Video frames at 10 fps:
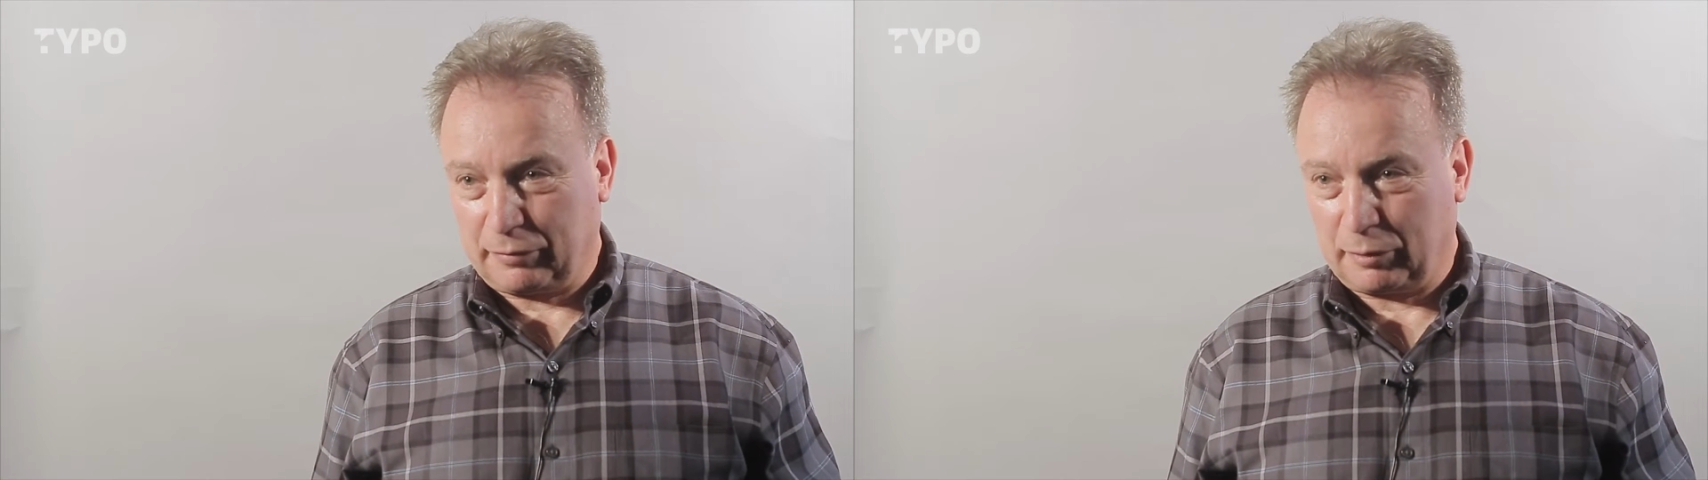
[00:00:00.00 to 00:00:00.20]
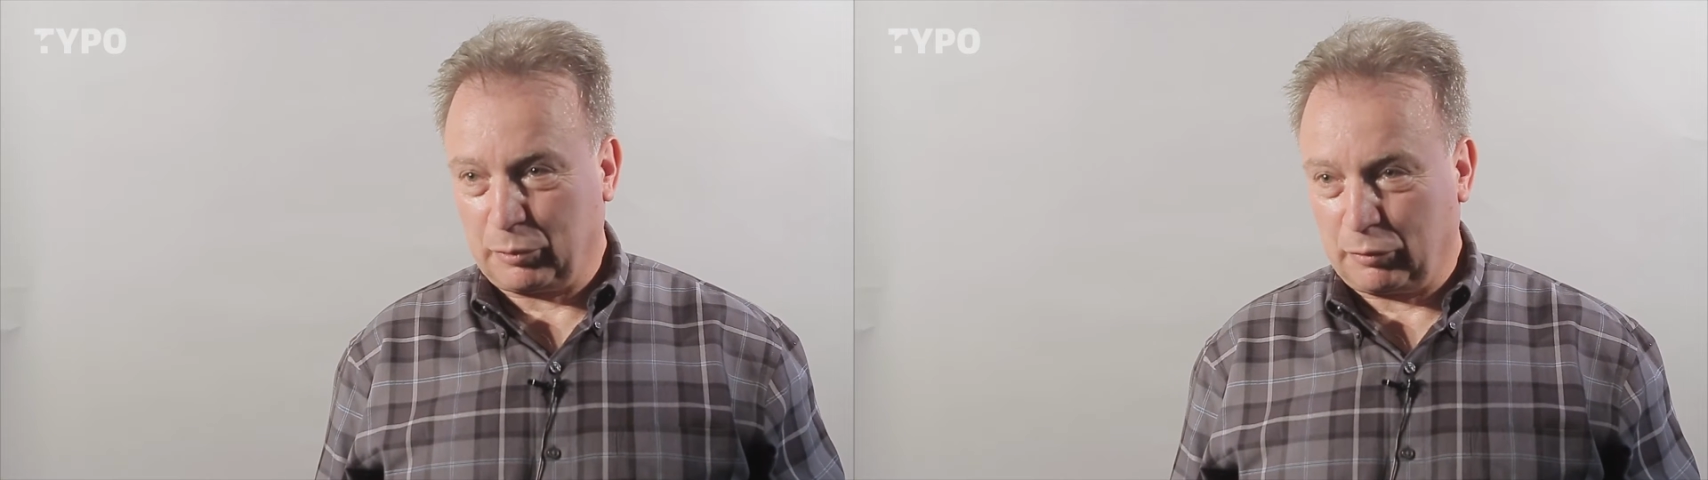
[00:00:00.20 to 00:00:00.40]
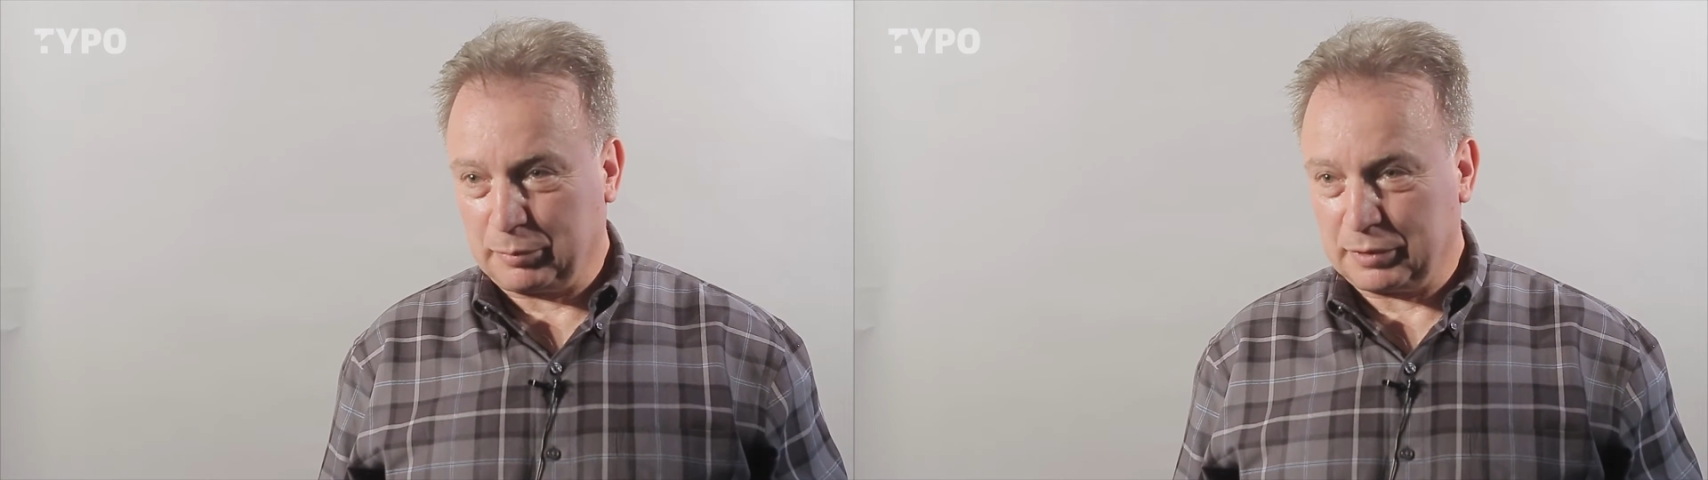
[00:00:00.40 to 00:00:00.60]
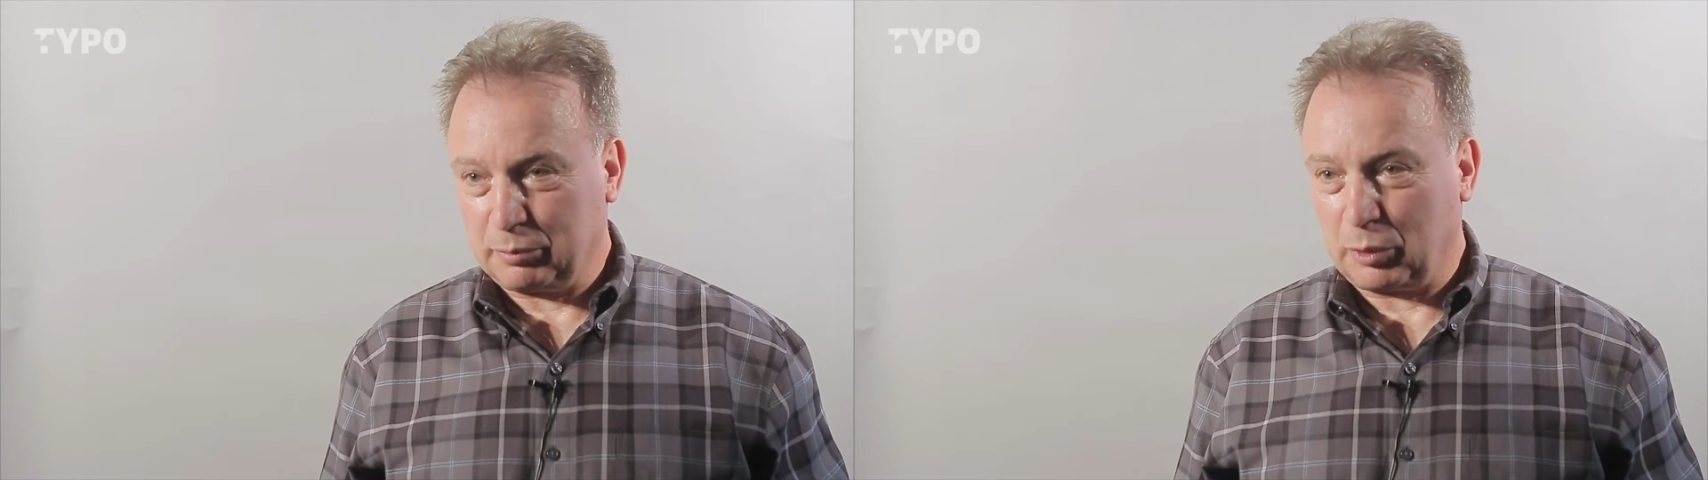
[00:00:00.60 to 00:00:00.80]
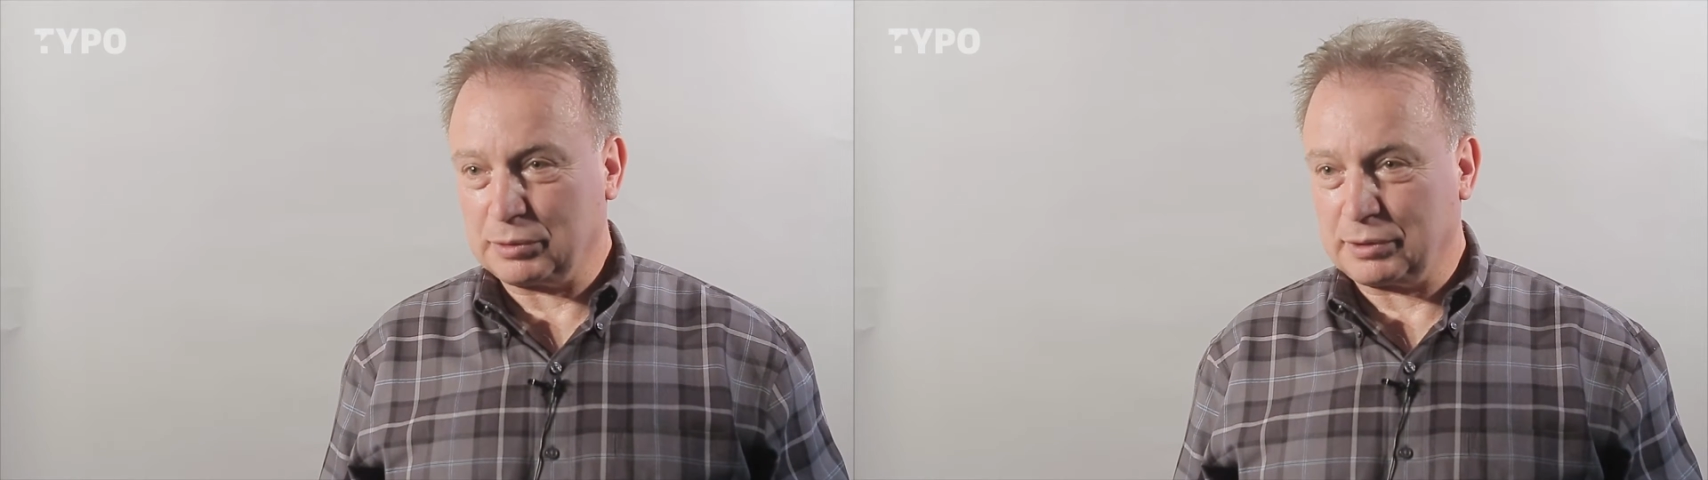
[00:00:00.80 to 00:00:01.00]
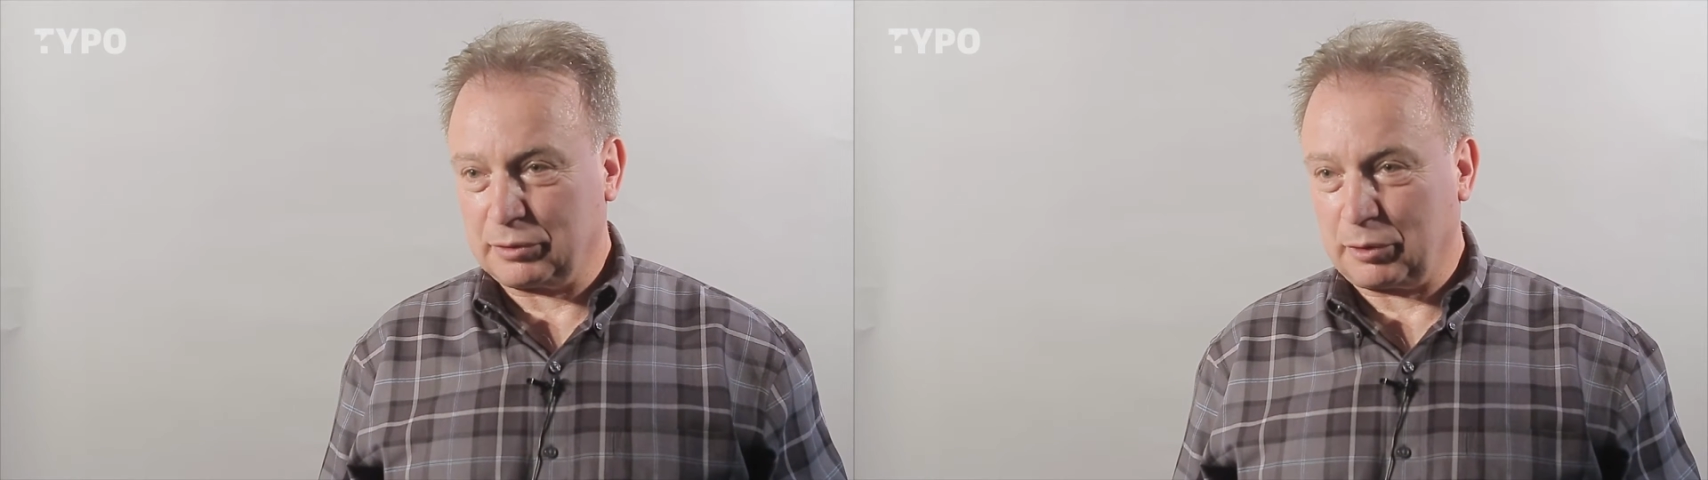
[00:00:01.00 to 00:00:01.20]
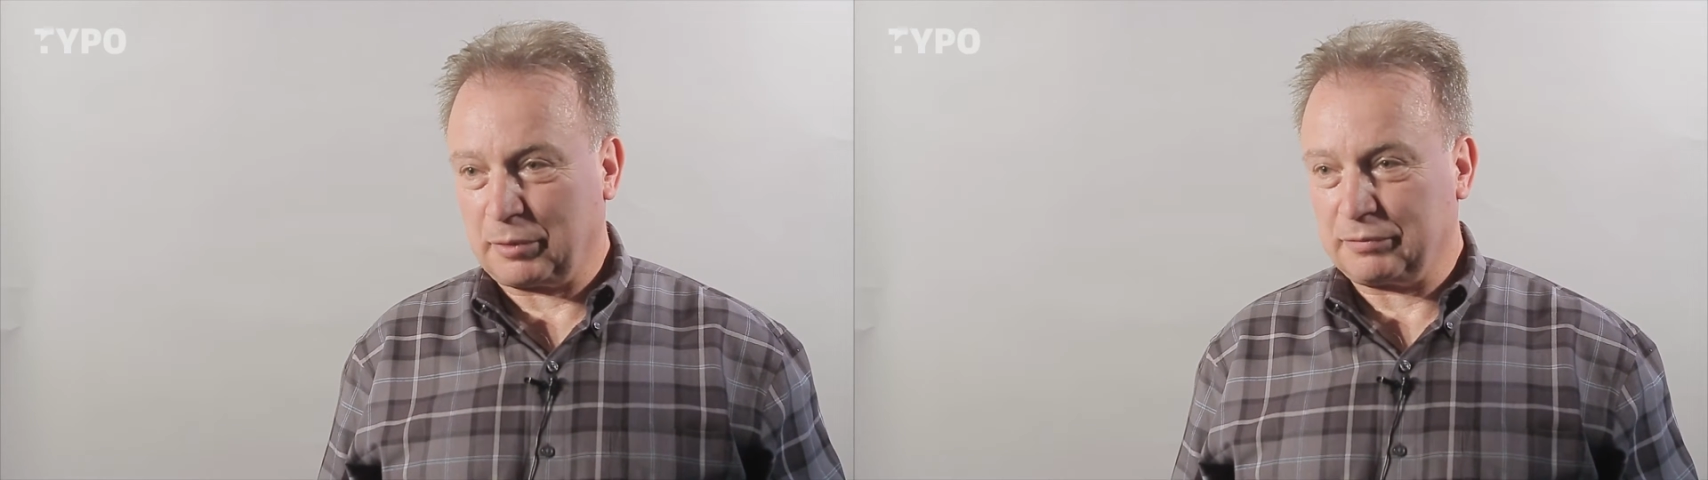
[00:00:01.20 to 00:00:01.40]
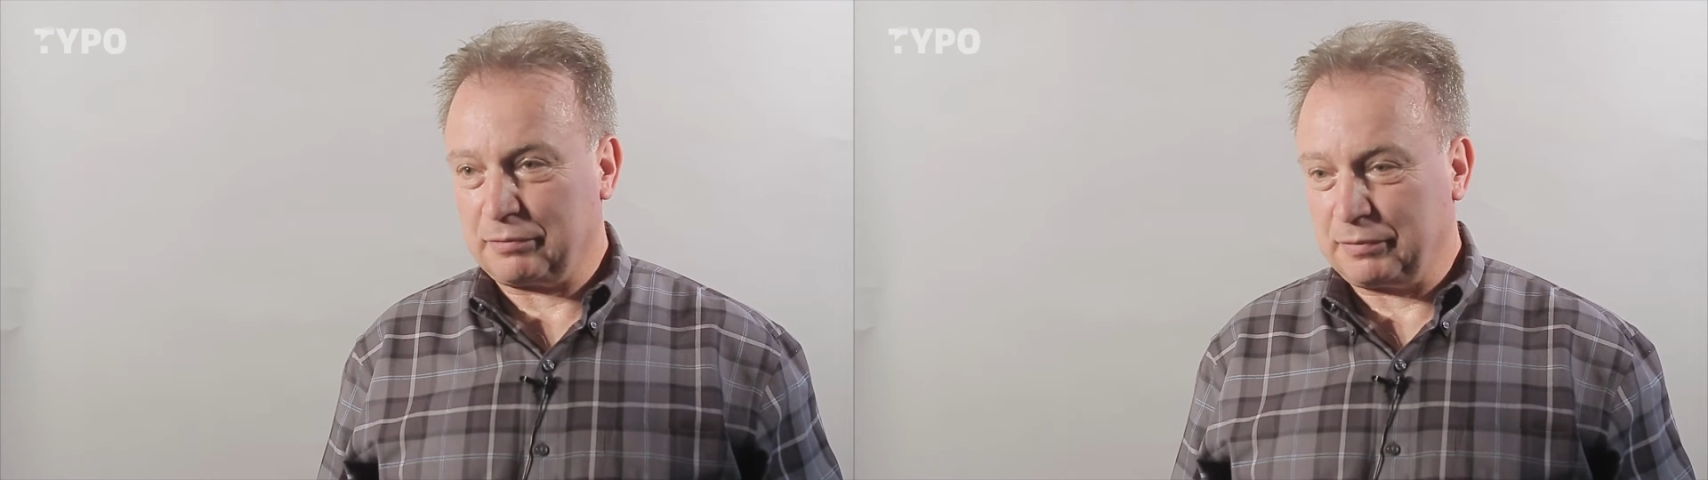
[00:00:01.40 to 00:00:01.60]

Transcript: for improvement, both in terms of